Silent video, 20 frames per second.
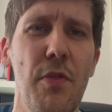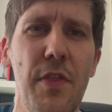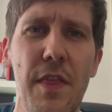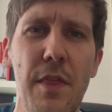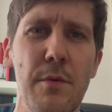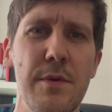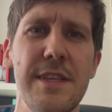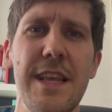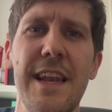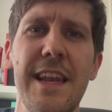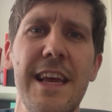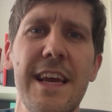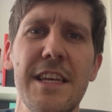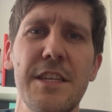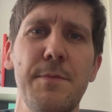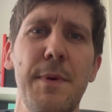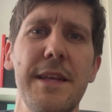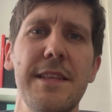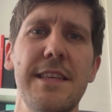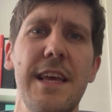think there was any
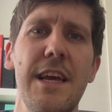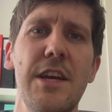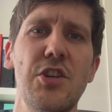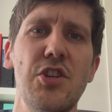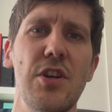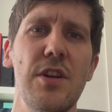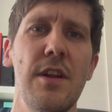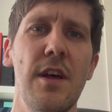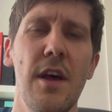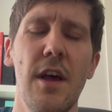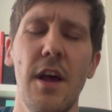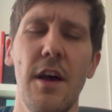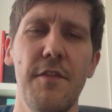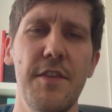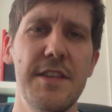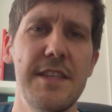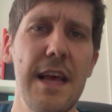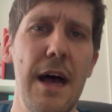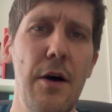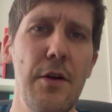expectation of
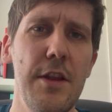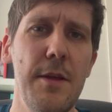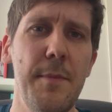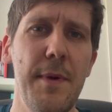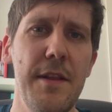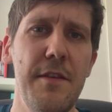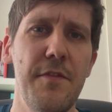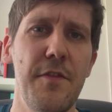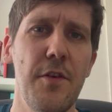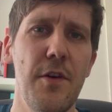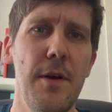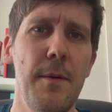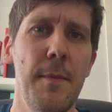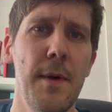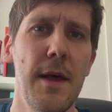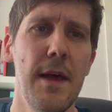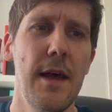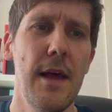a Saudi bid for him.